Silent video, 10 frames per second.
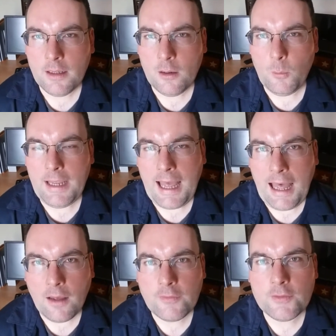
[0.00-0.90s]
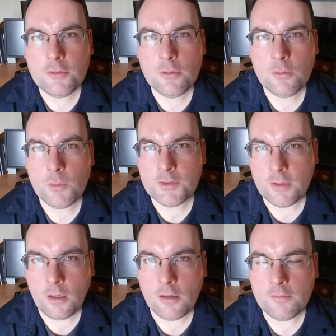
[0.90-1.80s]
We have to
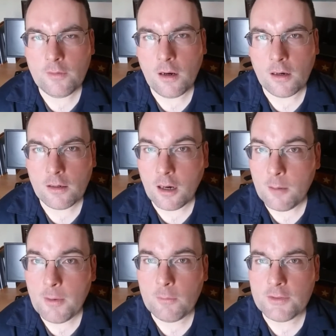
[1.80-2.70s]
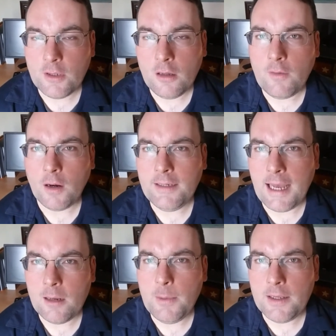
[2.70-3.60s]
resolve our karma, resolve our
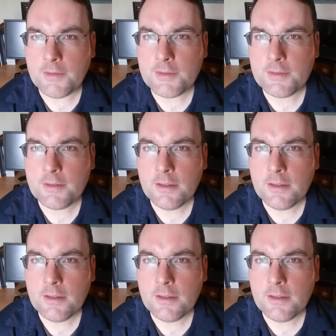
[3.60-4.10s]
database,